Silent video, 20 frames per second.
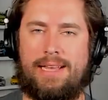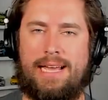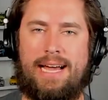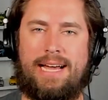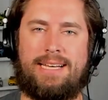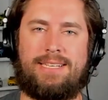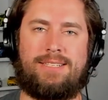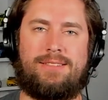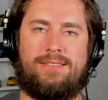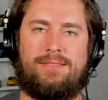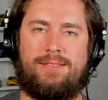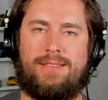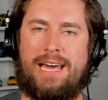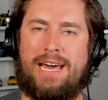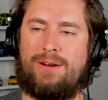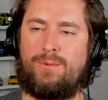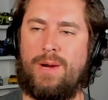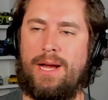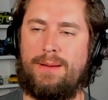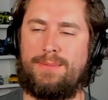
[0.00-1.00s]
Guys,
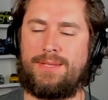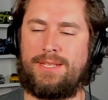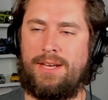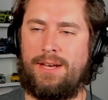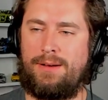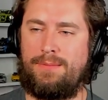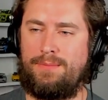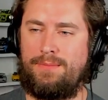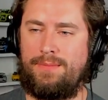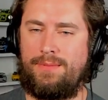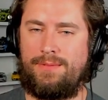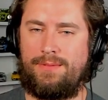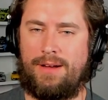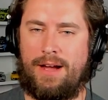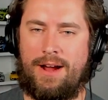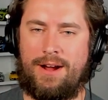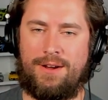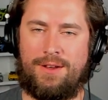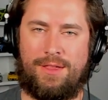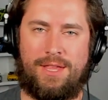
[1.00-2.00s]
that wraps up
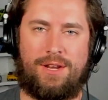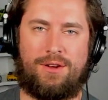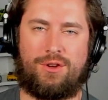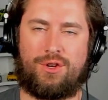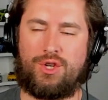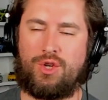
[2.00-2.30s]
our little